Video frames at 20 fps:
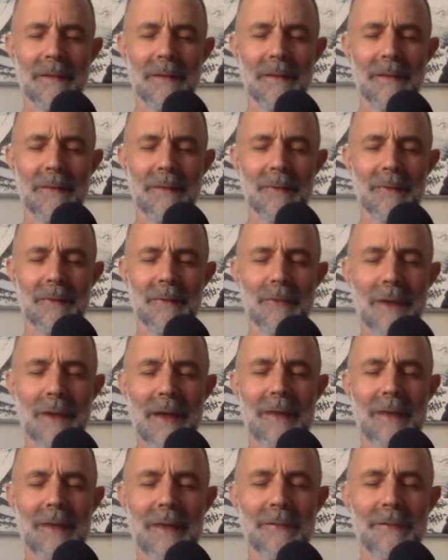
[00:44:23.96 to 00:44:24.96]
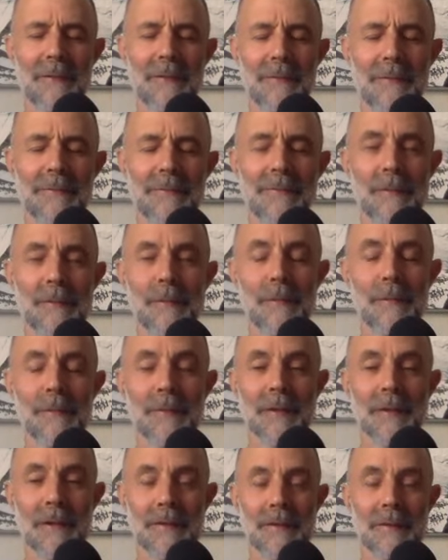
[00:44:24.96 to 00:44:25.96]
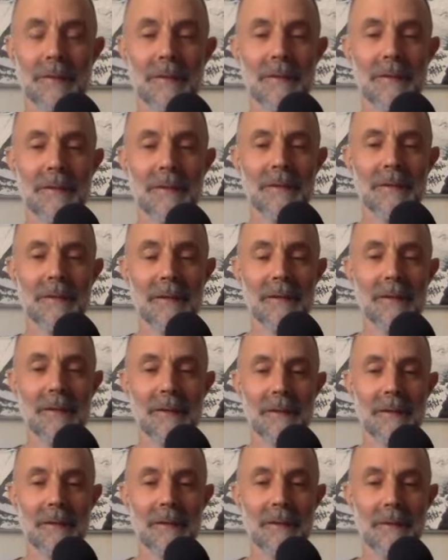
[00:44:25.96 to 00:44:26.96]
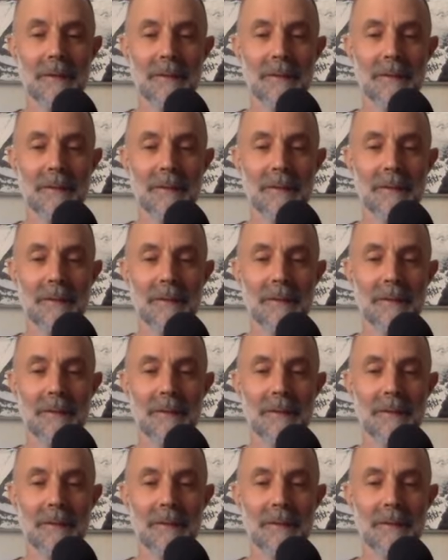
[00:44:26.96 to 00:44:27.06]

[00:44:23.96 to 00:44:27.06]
contraction that fools us into thinking